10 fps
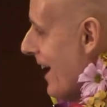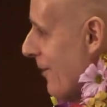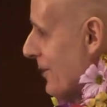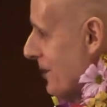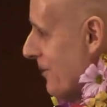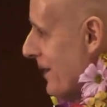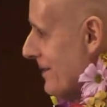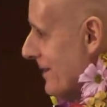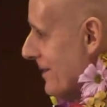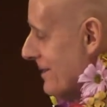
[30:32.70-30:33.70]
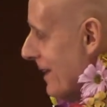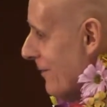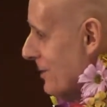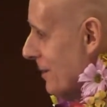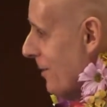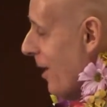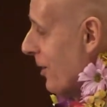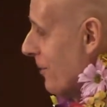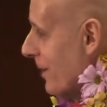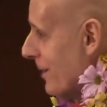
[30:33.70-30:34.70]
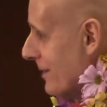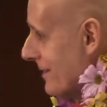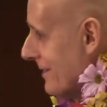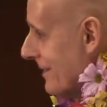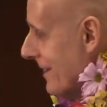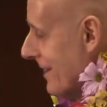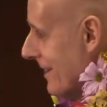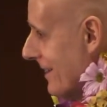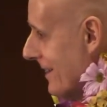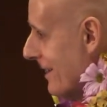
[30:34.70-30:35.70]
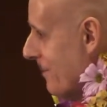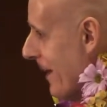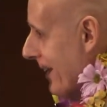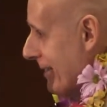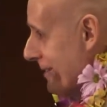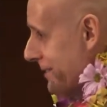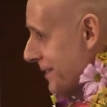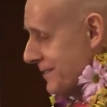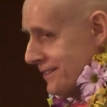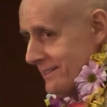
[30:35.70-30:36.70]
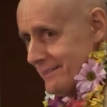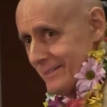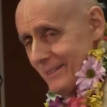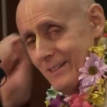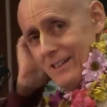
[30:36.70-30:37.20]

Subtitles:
I wasn't raised in this. I was an all-American kid back in the 60s.